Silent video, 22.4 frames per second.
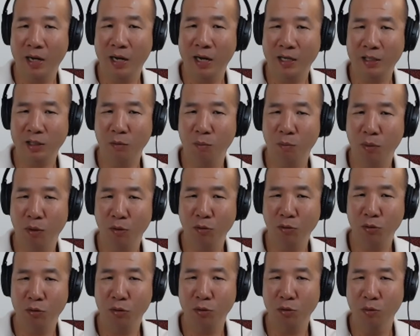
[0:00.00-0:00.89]
as
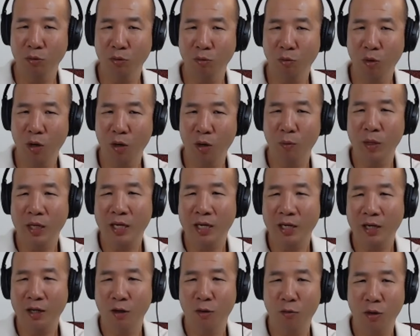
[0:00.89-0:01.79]
opposed to what we
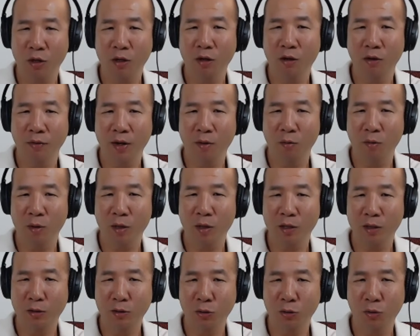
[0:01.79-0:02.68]
can agree on that we're
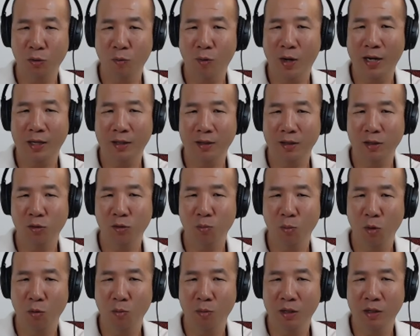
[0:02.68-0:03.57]
going to do right at this
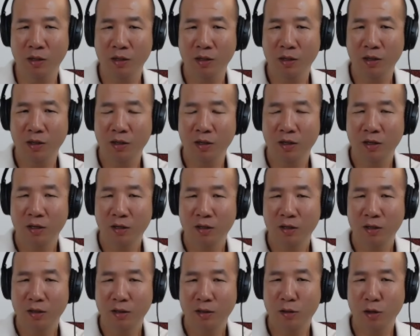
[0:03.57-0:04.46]
moment.
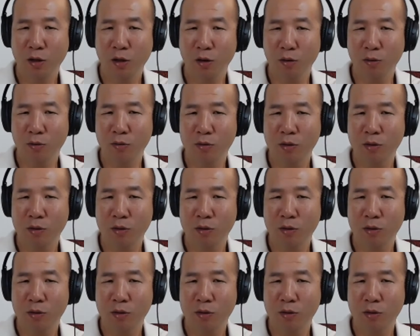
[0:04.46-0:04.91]
So